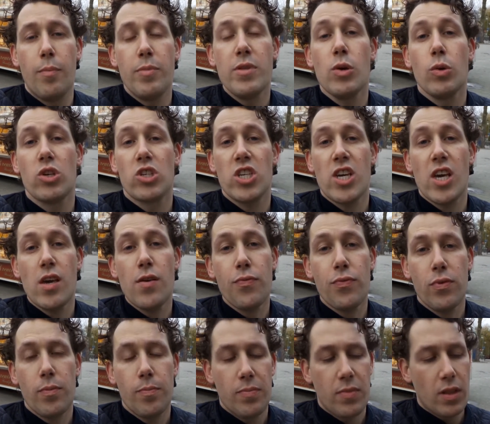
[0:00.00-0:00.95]
New Year's
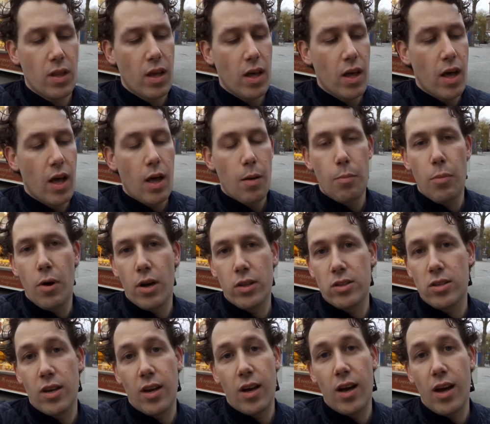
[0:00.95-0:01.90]
Eve.
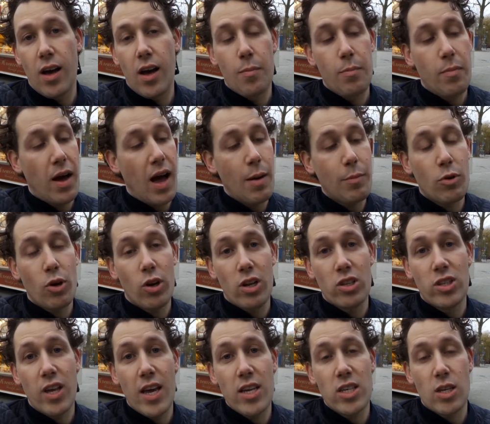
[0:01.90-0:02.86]
But I'm
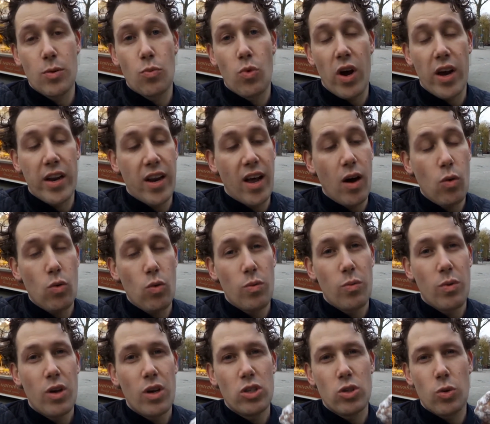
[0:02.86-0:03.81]
gonna taste them right
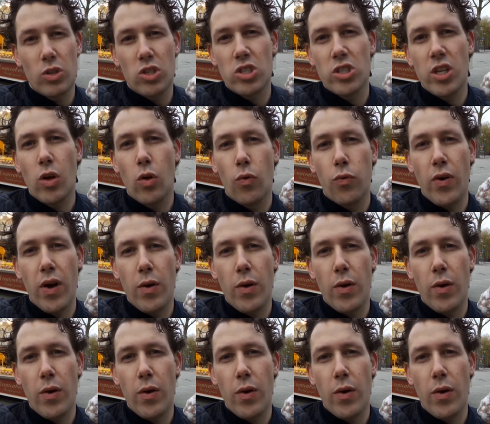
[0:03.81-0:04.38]
now. So it's still